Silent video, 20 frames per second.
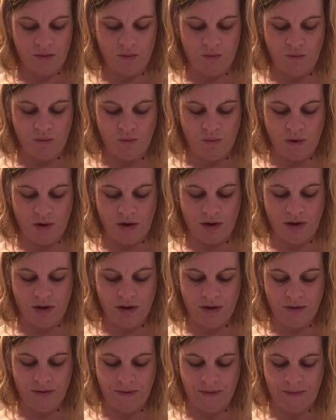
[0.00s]
1,
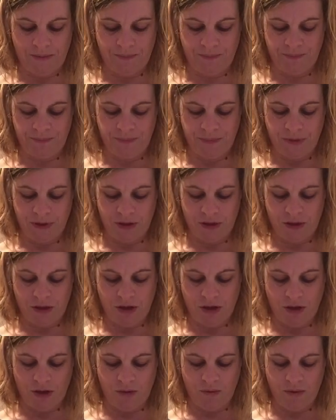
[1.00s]

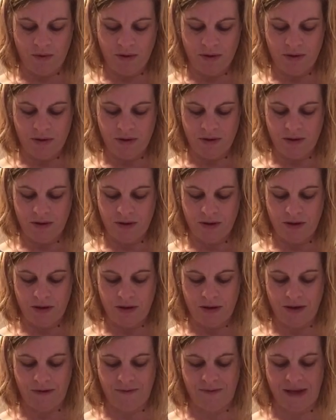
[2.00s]
2,
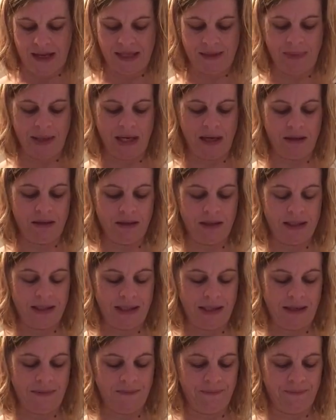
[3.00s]
and there's my answer.